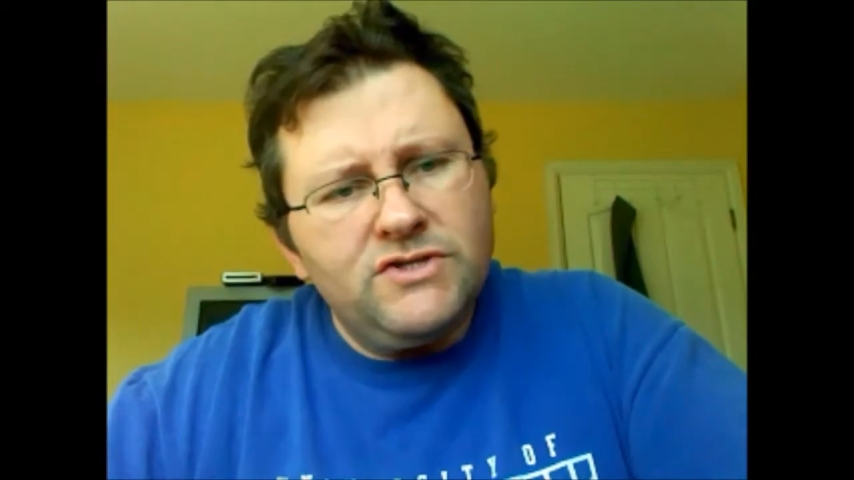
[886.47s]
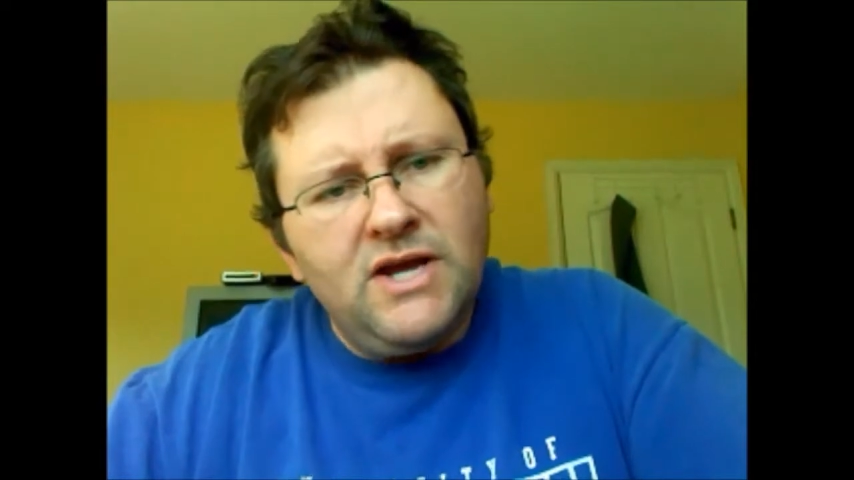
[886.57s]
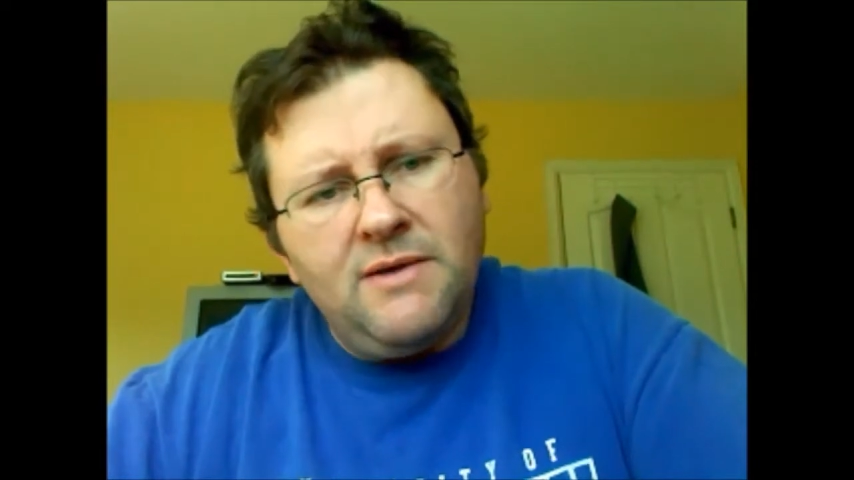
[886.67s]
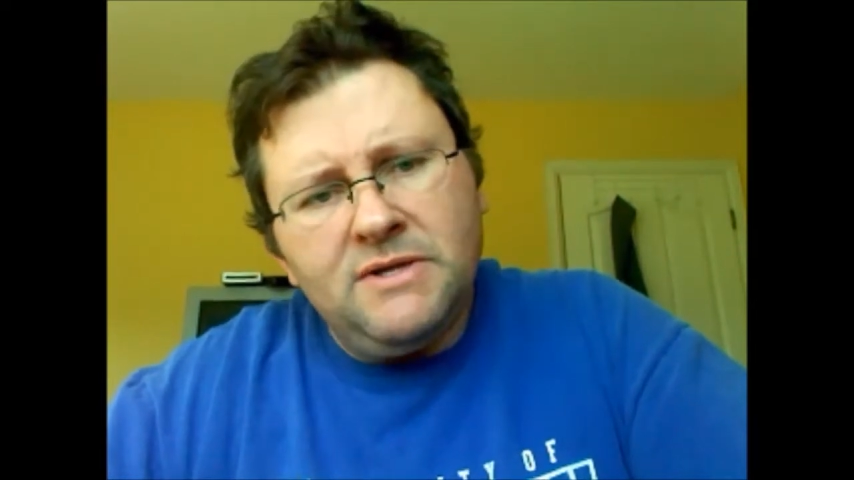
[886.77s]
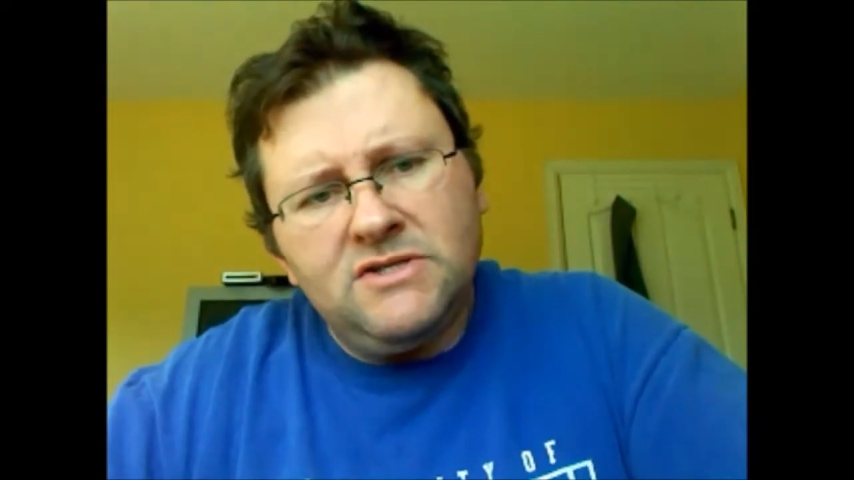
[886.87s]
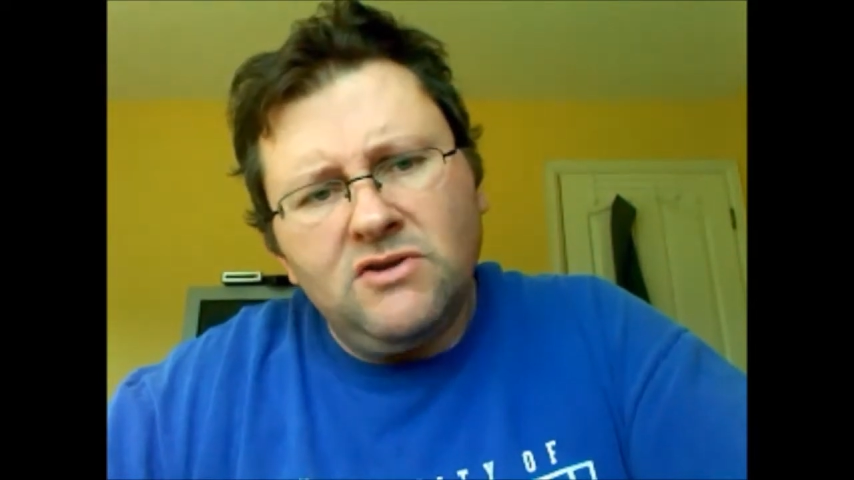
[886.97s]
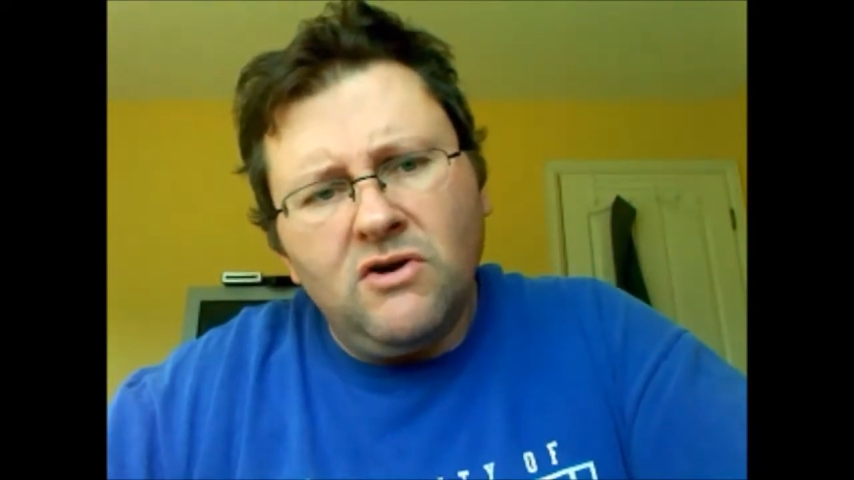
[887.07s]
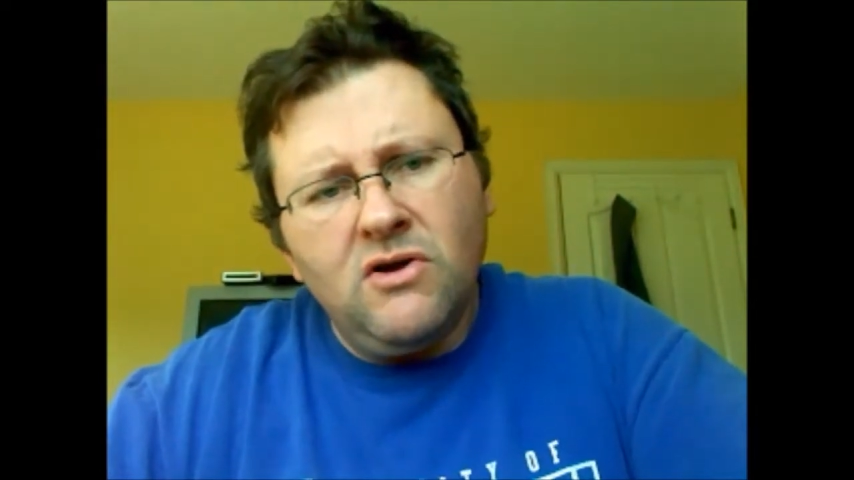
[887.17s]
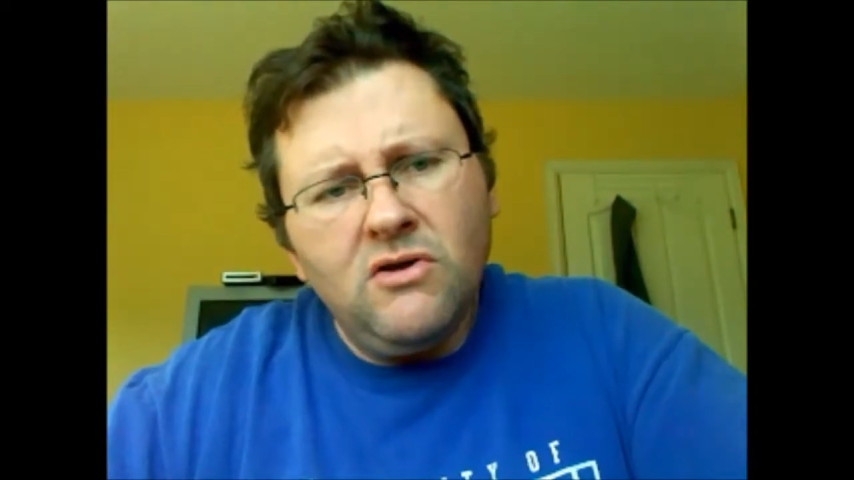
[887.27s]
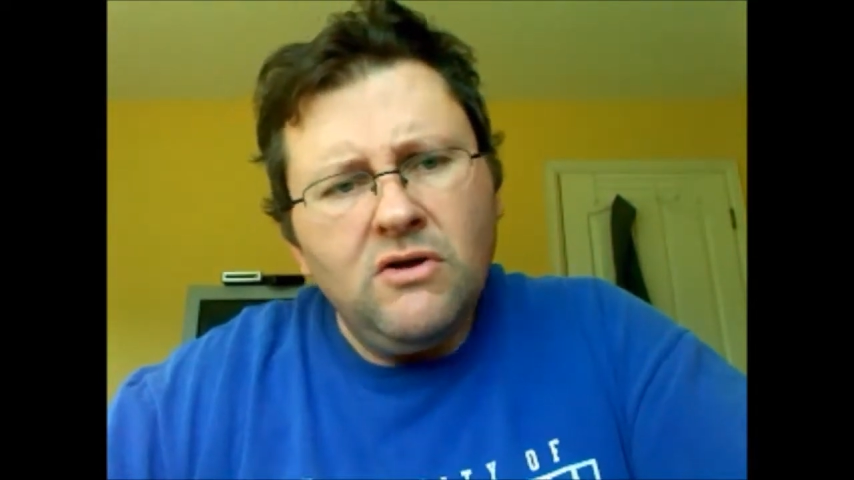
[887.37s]
first time
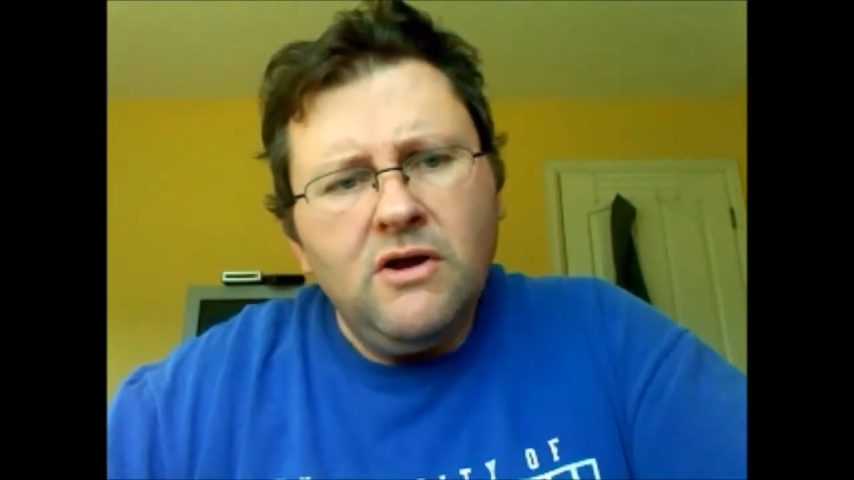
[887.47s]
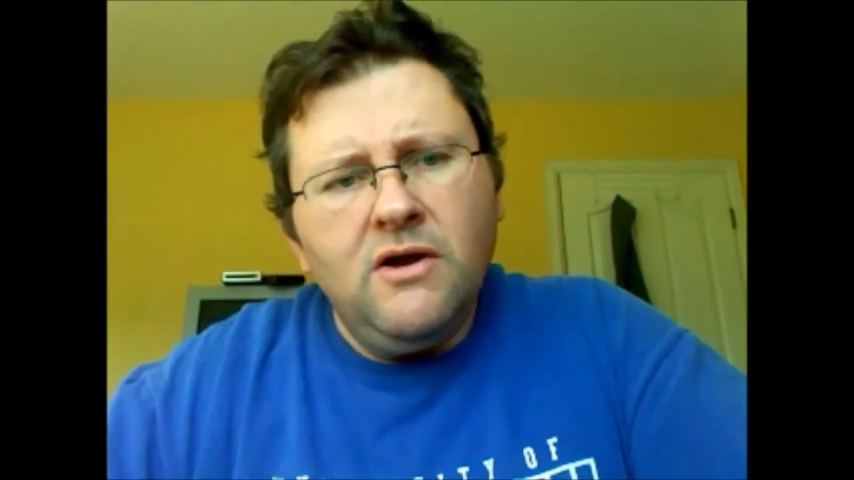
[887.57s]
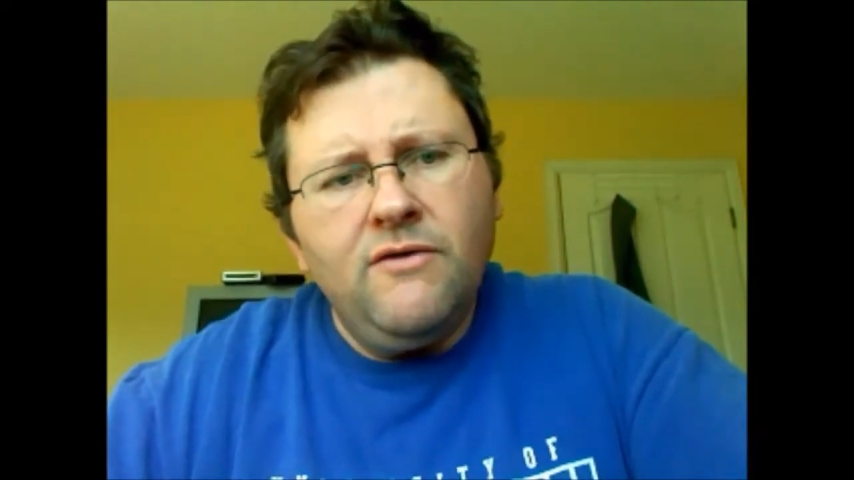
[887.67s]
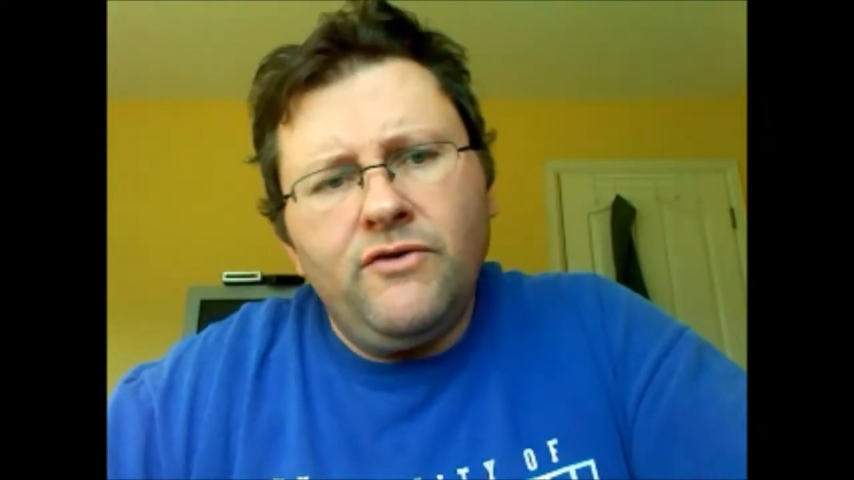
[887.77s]
install,